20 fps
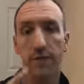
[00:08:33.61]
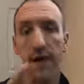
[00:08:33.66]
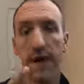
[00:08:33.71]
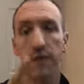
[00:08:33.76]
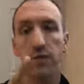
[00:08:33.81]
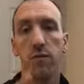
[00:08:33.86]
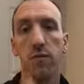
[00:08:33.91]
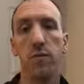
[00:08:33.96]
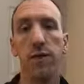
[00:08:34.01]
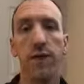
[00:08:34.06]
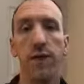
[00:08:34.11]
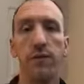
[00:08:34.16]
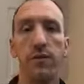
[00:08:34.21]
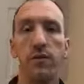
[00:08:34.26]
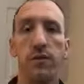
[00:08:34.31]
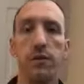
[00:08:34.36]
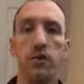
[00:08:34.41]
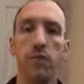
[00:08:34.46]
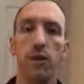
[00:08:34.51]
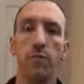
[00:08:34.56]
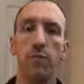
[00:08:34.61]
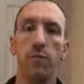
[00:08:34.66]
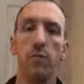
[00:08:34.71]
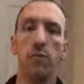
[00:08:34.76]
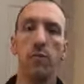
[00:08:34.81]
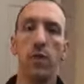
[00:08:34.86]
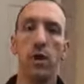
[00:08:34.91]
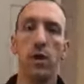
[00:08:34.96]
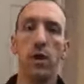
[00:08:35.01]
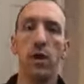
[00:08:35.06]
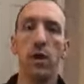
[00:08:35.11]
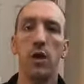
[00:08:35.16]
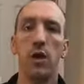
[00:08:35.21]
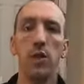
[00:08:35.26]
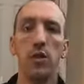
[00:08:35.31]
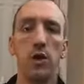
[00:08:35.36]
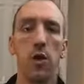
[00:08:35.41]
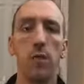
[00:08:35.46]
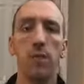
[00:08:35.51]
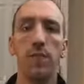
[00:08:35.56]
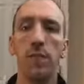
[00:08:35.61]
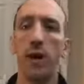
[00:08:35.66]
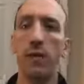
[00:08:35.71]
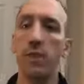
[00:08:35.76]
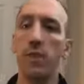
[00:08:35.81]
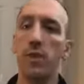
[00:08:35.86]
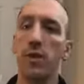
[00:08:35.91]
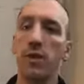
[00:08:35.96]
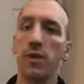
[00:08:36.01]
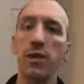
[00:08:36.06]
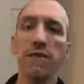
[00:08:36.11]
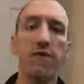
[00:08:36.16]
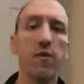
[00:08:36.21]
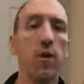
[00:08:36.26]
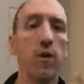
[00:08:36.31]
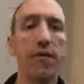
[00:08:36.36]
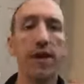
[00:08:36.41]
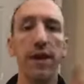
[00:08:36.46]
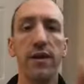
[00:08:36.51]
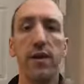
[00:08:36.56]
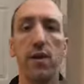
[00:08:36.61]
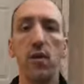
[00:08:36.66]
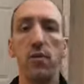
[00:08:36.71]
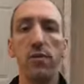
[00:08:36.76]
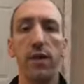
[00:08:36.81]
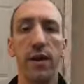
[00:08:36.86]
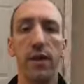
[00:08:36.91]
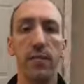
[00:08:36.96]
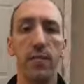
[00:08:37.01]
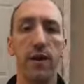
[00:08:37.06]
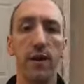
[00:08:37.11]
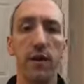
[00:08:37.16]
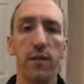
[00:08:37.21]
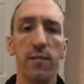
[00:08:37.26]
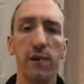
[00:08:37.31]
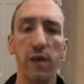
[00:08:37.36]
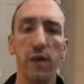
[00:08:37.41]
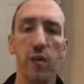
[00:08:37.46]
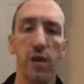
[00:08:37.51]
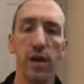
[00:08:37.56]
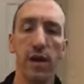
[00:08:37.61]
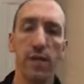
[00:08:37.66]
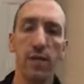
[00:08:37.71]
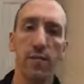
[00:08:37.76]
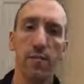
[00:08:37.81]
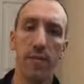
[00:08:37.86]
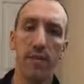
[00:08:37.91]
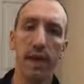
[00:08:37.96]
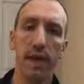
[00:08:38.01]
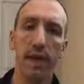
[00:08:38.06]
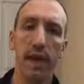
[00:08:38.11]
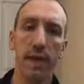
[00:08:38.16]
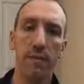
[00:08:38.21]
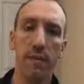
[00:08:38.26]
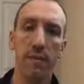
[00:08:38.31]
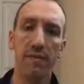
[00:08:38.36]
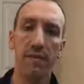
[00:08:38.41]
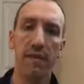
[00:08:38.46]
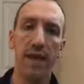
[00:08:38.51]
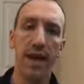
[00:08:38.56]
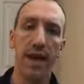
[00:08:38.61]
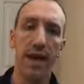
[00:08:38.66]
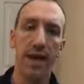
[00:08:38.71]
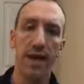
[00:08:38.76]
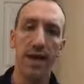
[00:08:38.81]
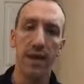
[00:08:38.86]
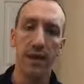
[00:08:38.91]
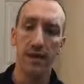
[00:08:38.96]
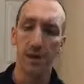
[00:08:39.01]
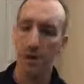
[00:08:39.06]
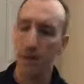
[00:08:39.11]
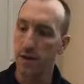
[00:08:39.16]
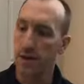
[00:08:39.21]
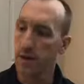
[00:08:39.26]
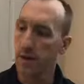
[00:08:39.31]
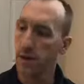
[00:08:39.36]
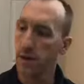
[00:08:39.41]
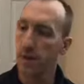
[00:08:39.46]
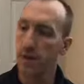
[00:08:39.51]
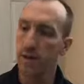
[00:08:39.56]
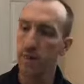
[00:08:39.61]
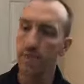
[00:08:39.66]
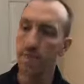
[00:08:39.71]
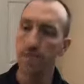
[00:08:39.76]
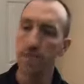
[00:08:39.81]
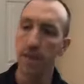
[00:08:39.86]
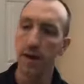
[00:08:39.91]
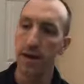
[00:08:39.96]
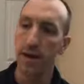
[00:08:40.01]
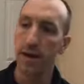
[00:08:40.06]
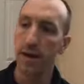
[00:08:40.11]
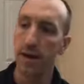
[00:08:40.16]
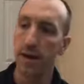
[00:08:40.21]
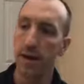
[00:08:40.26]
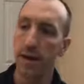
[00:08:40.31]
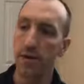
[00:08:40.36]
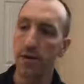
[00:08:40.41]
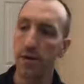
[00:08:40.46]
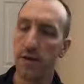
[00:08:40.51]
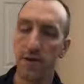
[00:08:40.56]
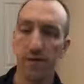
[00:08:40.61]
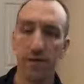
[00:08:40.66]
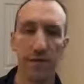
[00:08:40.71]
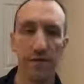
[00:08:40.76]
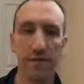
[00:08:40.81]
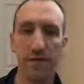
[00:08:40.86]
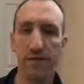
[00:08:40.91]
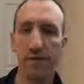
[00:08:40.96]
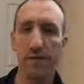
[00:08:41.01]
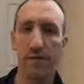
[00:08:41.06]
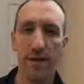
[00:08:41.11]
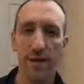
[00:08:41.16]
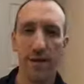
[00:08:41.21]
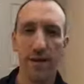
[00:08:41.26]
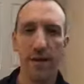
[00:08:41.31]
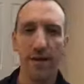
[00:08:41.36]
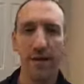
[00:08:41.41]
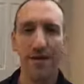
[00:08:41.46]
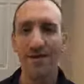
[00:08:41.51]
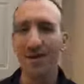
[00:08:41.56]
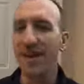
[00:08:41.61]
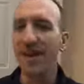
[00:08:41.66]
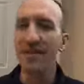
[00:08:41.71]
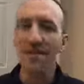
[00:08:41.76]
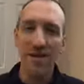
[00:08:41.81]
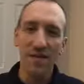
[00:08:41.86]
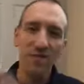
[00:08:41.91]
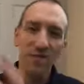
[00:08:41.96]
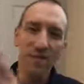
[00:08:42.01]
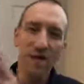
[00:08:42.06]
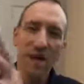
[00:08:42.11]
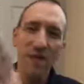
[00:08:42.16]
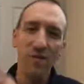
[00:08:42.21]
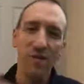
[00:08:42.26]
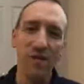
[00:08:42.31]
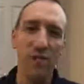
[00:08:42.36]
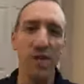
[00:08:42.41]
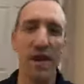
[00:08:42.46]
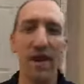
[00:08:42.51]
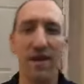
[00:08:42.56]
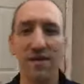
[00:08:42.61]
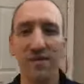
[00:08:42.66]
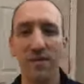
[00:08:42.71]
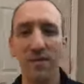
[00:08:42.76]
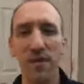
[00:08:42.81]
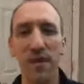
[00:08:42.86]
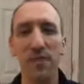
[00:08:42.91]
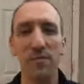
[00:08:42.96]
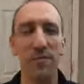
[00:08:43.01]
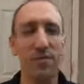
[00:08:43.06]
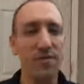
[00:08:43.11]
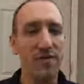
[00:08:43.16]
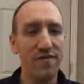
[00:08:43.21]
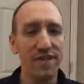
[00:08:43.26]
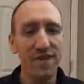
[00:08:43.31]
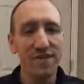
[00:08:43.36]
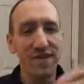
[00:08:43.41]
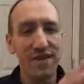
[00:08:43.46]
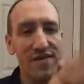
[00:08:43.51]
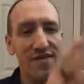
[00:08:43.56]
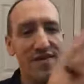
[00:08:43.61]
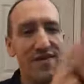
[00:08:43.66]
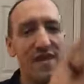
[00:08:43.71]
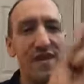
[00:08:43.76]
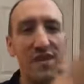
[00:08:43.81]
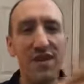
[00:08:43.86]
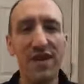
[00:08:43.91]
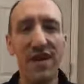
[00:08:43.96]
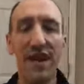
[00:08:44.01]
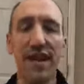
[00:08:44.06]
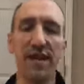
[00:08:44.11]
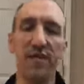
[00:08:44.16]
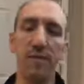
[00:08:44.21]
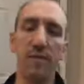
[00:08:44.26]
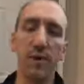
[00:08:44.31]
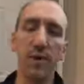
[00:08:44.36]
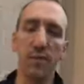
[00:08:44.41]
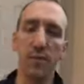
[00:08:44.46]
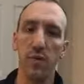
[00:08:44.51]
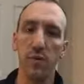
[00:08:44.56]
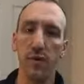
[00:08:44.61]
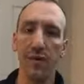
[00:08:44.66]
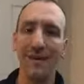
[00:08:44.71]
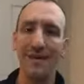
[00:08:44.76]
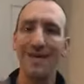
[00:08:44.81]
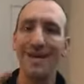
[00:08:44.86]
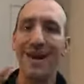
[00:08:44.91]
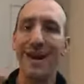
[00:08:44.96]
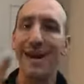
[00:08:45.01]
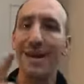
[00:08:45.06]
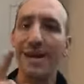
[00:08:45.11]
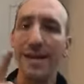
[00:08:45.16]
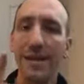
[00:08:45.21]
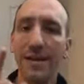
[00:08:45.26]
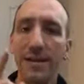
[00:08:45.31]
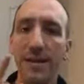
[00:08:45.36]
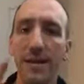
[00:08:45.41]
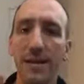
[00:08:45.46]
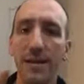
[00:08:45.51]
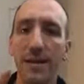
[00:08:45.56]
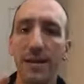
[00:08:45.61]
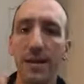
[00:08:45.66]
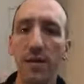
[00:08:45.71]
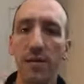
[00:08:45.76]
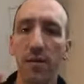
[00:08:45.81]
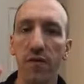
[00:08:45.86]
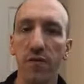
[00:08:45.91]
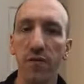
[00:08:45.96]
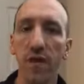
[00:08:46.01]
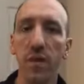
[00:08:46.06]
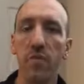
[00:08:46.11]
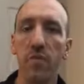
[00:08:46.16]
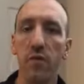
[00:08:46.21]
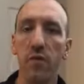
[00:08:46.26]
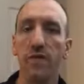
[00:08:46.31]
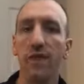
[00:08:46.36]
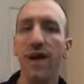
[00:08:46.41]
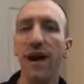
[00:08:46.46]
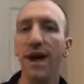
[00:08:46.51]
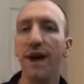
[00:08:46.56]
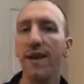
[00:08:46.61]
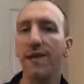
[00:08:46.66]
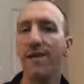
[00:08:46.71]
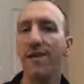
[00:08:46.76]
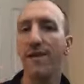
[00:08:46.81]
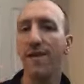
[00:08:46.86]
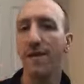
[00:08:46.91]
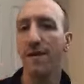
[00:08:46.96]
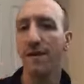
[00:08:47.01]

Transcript: that's when we get into trouble. So I'm going to leave you on that note. I wanted to be quick, but that came up today, and I thought, you know what? It's easy to find those positive people. It's easy to see the negative people. It's not easy to see those people that